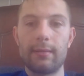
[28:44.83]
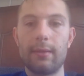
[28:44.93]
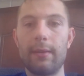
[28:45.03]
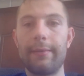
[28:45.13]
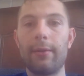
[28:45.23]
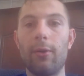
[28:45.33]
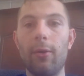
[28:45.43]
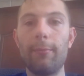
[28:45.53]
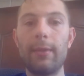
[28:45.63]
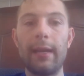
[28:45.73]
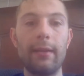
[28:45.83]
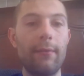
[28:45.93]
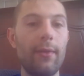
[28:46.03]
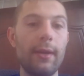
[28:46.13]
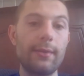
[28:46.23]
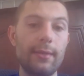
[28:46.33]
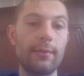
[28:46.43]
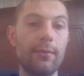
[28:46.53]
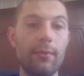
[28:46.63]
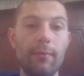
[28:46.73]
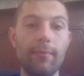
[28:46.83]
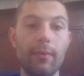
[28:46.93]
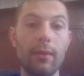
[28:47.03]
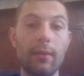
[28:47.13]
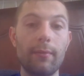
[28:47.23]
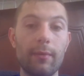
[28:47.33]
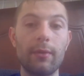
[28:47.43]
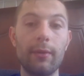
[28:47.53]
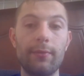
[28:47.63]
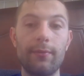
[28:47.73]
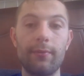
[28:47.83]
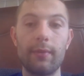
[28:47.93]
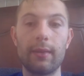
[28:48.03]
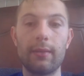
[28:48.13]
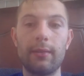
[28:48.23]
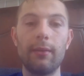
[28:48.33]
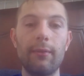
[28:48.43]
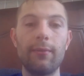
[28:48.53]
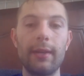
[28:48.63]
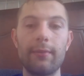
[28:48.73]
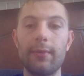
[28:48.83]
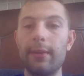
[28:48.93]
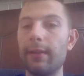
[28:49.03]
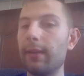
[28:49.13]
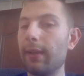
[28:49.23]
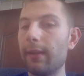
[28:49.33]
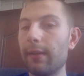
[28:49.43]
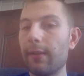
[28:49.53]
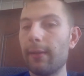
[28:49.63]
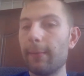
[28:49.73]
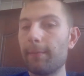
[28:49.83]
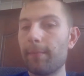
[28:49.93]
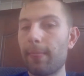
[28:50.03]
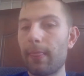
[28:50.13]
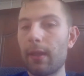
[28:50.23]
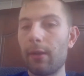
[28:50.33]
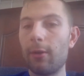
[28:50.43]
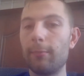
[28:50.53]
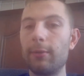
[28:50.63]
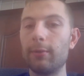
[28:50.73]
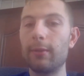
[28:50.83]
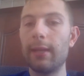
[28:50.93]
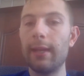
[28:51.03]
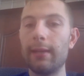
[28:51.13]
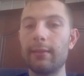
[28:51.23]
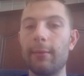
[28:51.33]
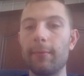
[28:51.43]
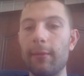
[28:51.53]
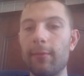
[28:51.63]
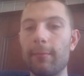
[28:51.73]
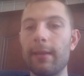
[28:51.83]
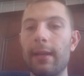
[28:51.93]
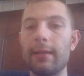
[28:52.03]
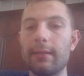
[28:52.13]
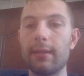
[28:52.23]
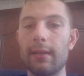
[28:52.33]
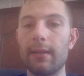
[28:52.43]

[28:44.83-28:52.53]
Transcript: I hope that advice is good advice for you. I hope you take something from that.